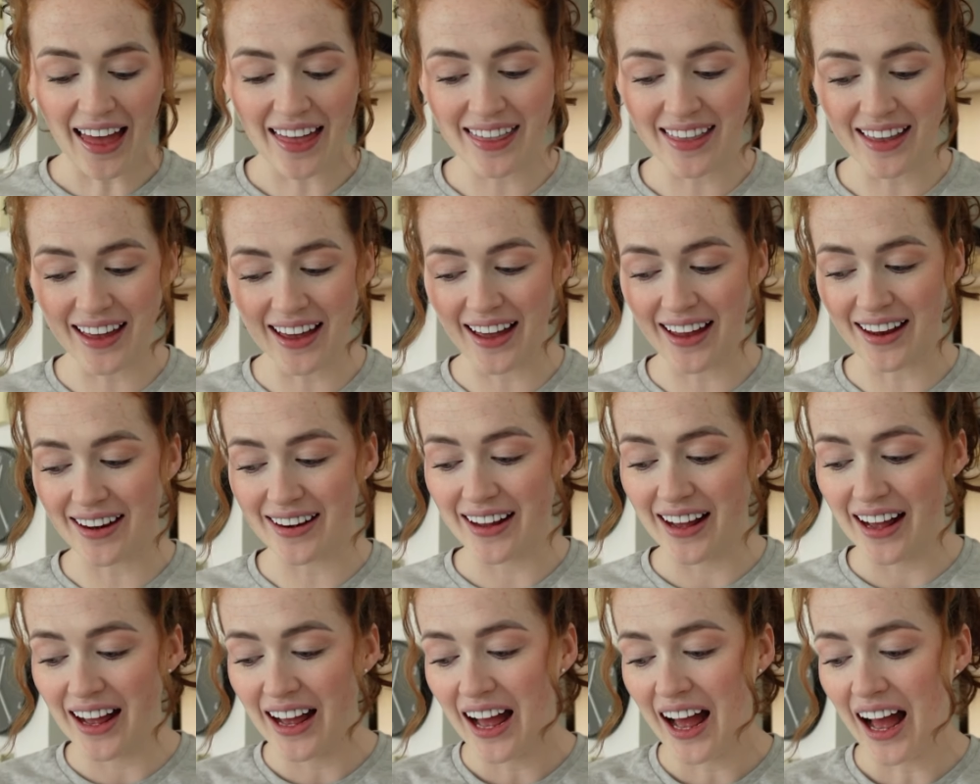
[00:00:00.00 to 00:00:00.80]
and then
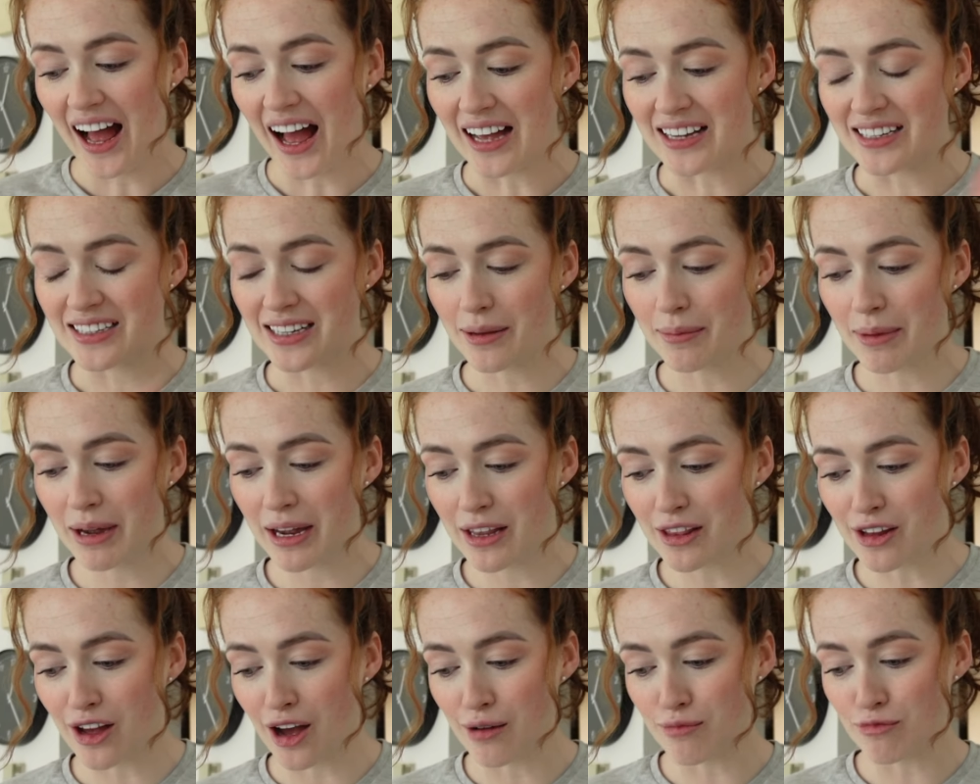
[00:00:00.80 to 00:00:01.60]
I set my
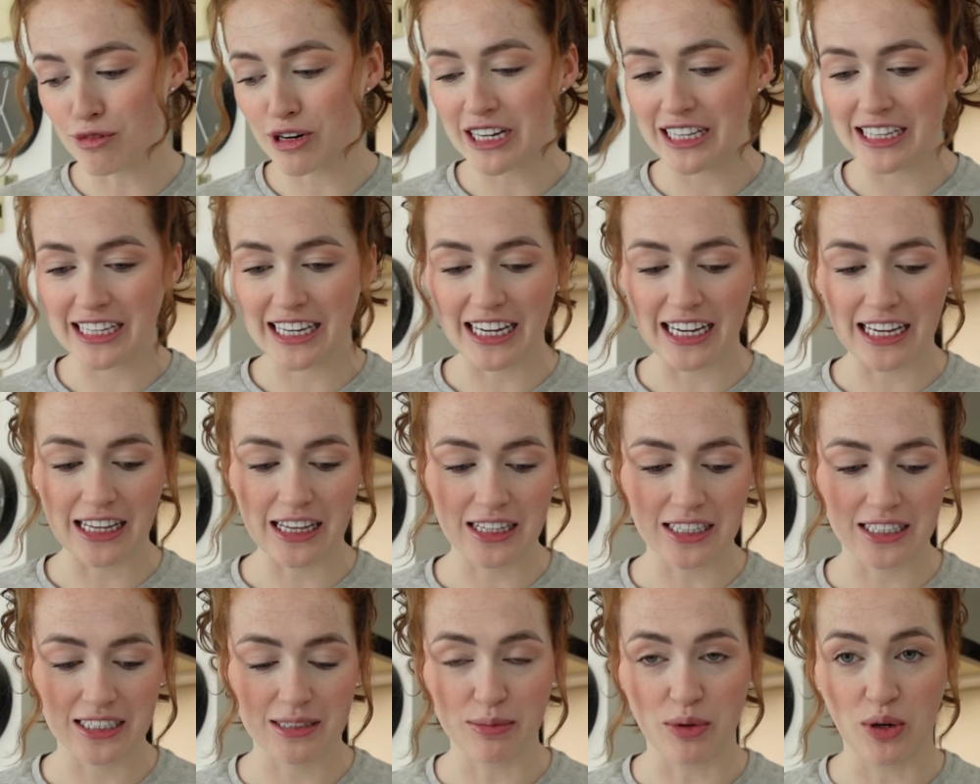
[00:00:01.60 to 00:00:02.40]
alarm really early
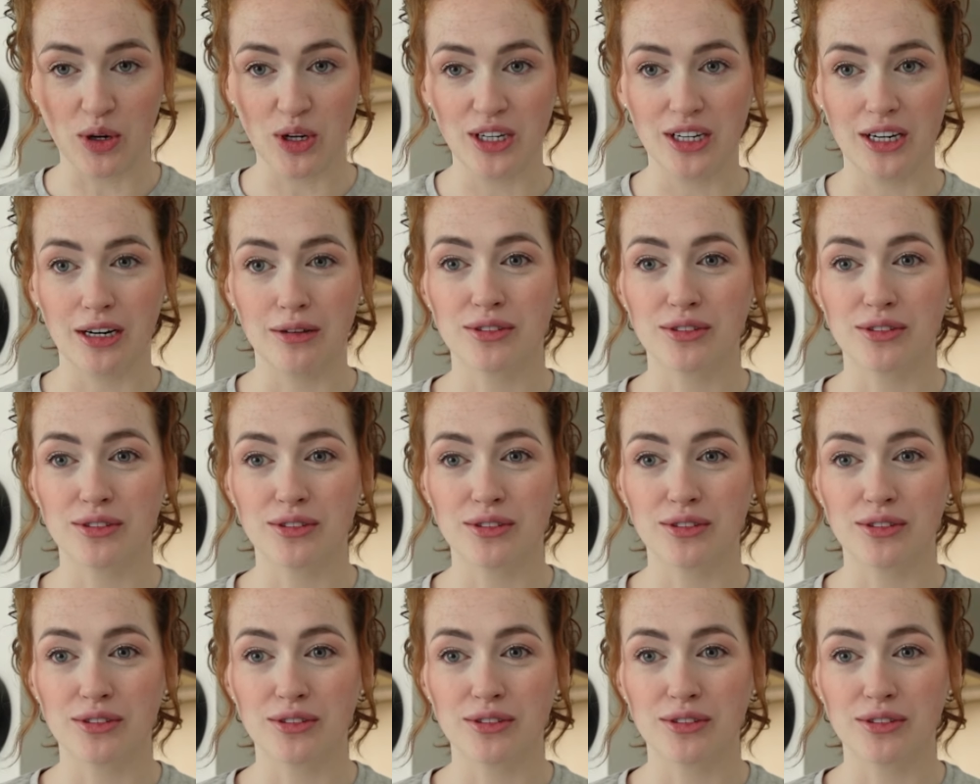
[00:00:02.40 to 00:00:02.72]
this morning.